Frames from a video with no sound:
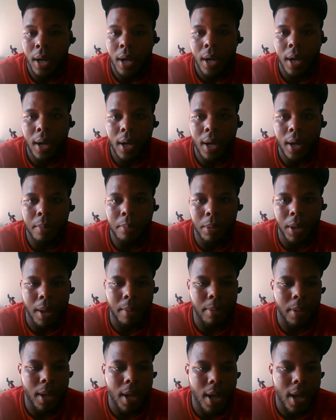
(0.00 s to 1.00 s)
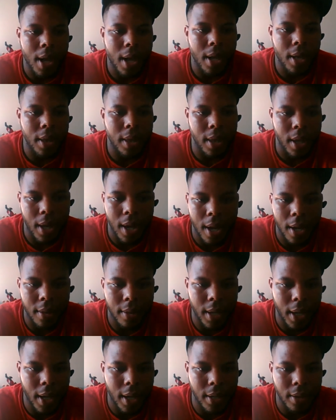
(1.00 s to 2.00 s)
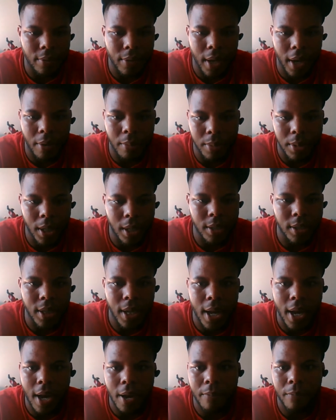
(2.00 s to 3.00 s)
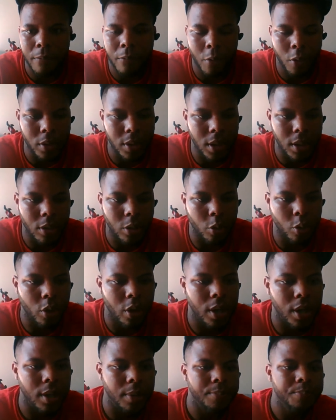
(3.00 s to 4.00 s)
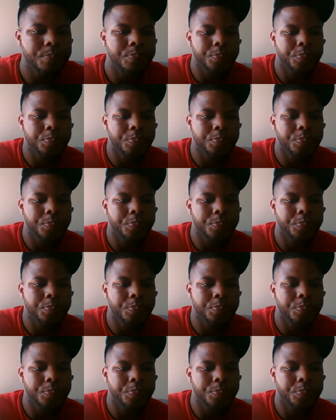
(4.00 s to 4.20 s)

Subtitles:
blah, blah. They got a touchdown, 14-3.